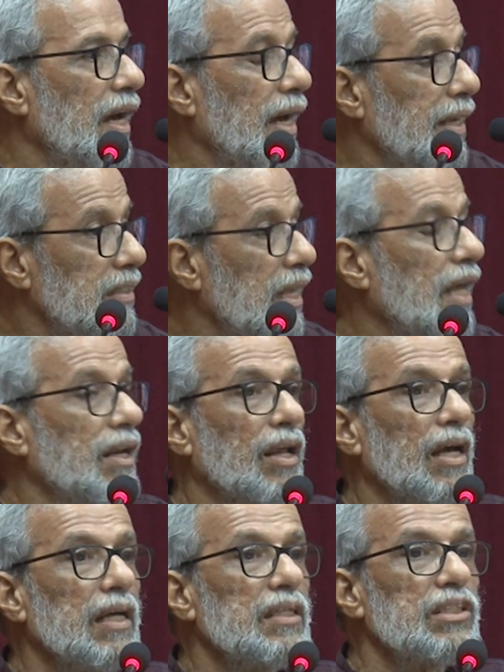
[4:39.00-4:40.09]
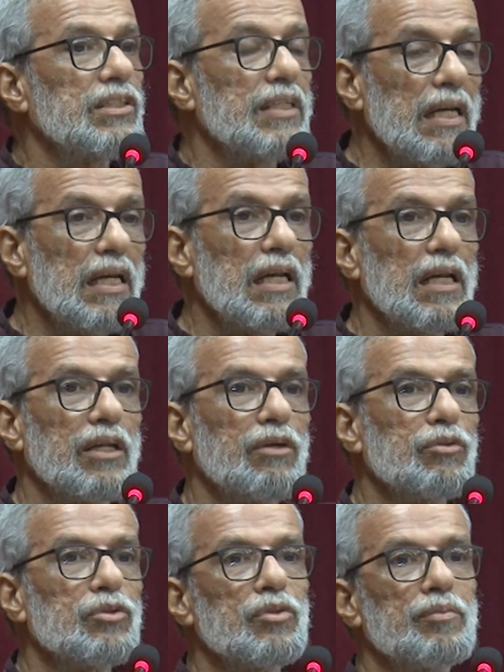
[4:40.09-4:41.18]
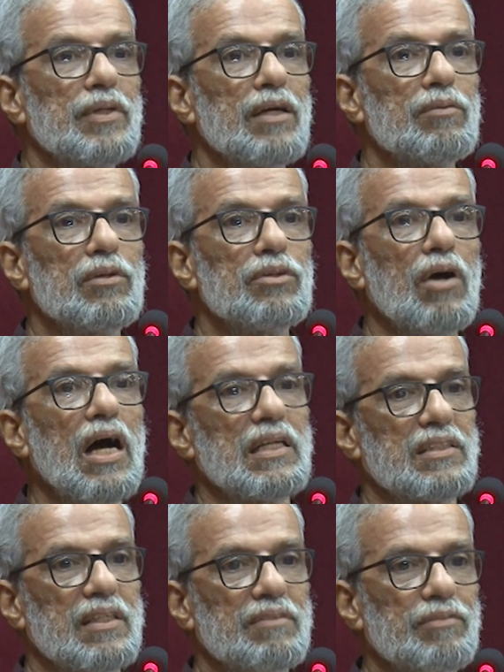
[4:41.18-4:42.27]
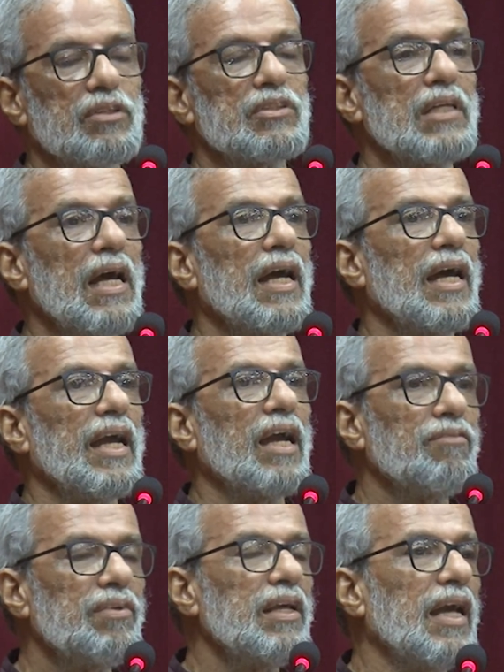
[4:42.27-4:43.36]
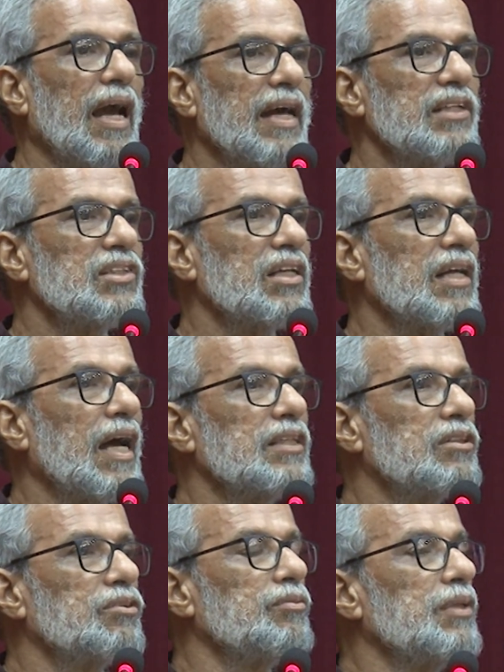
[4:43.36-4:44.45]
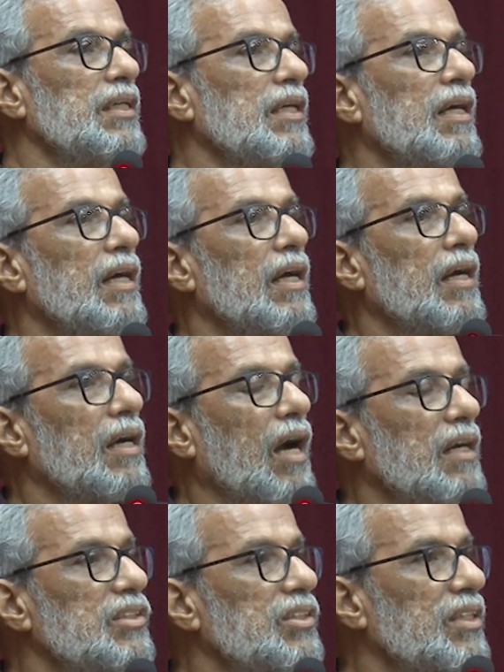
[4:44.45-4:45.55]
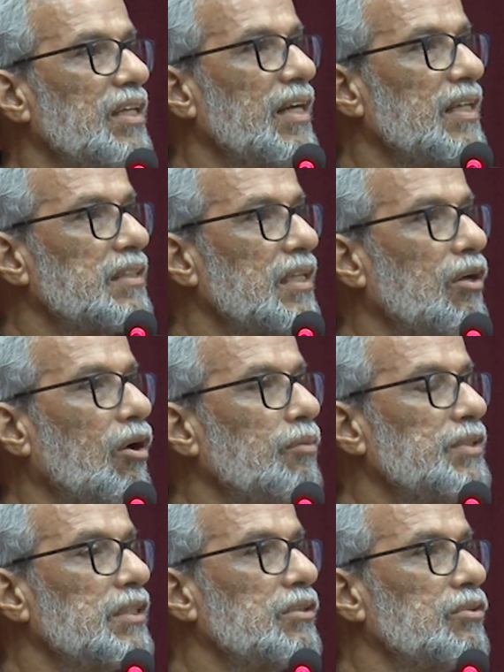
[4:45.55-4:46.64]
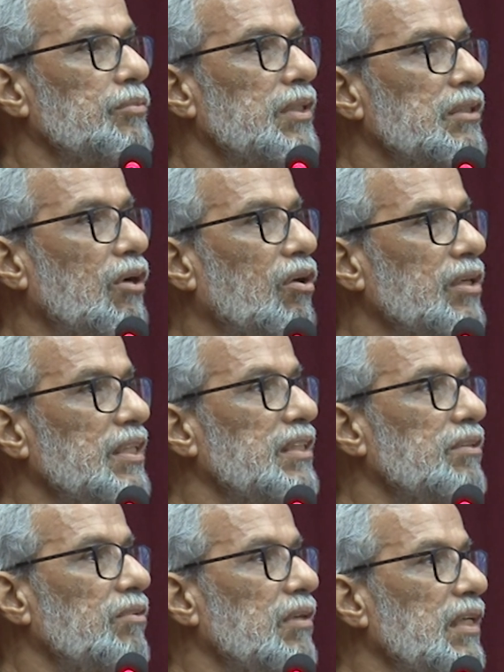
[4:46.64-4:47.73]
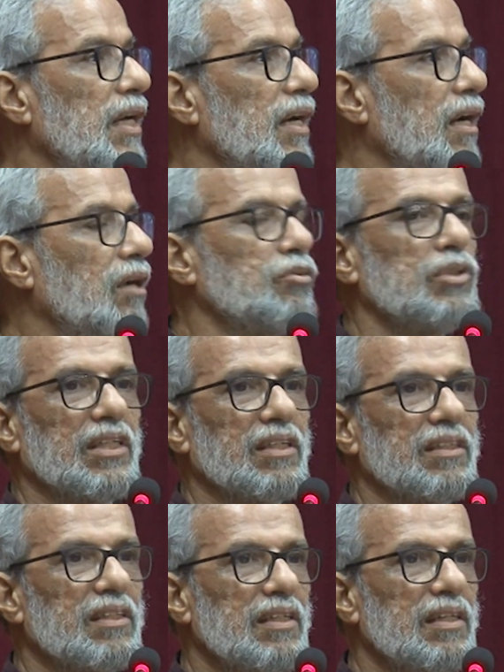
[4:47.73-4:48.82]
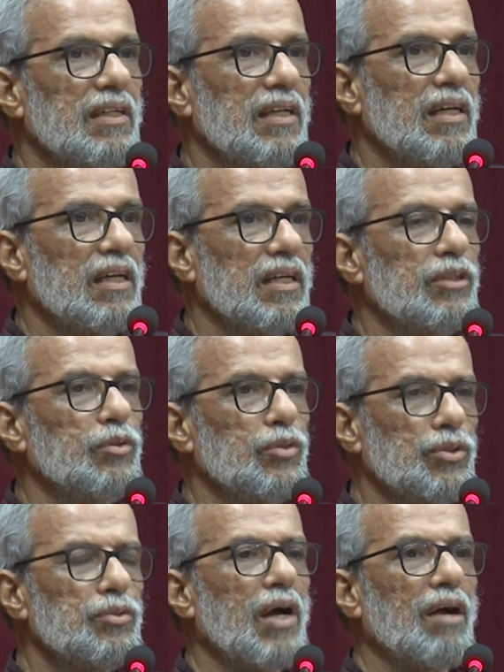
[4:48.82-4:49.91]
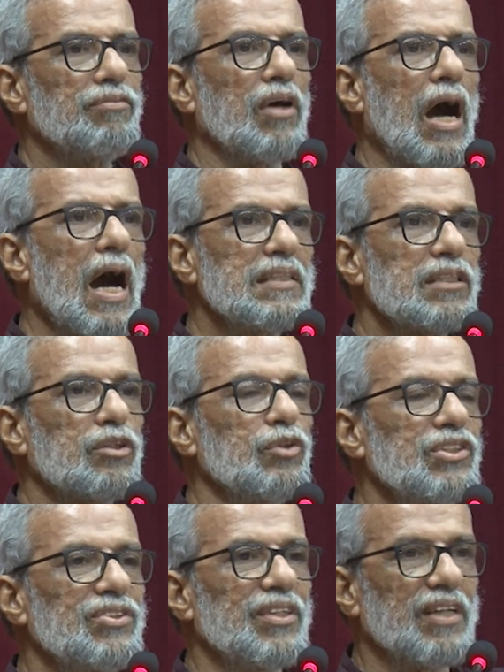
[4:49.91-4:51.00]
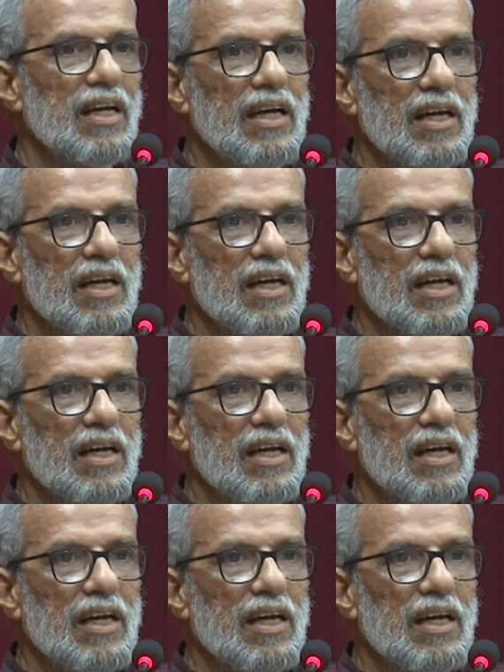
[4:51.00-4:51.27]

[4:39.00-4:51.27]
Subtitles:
And then still you should be able to ask, because every answer has to be considered as an object to be cognitively encountered. You have to ask questions.